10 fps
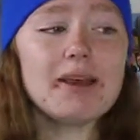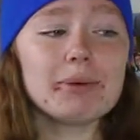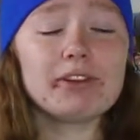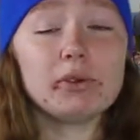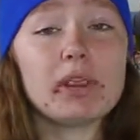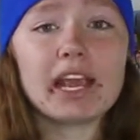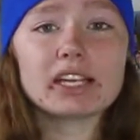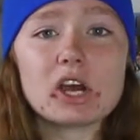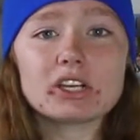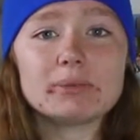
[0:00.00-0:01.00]
But if you
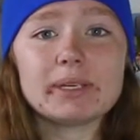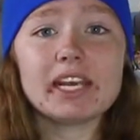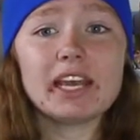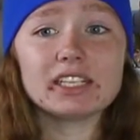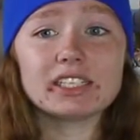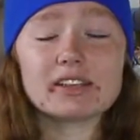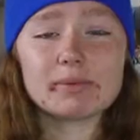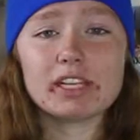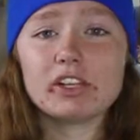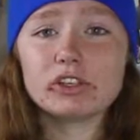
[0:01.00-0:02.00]
can't talk to me and this is
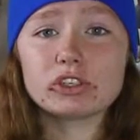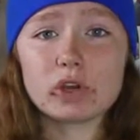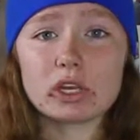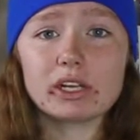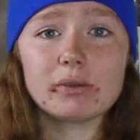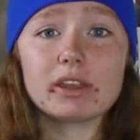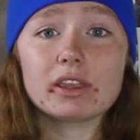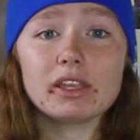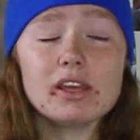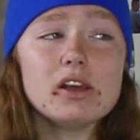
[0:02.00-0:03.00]
something that you're struggling with
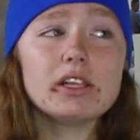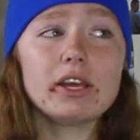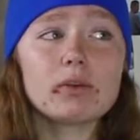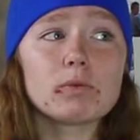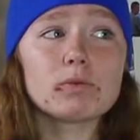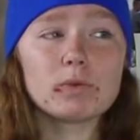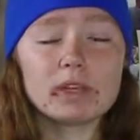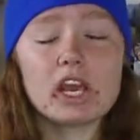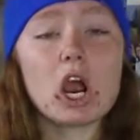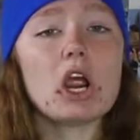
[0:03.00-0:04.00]
like
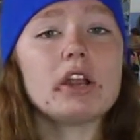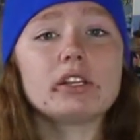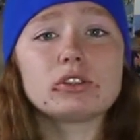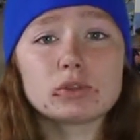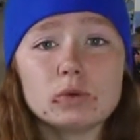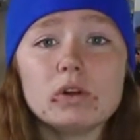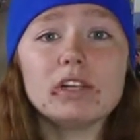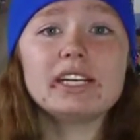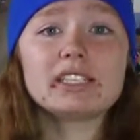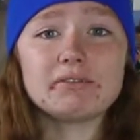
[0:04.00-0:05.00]
really hard in school
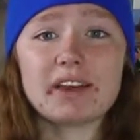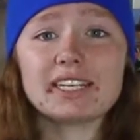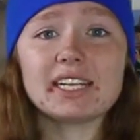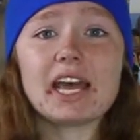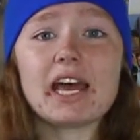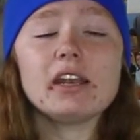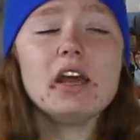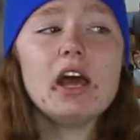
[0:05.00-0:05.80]
and it's affecting that,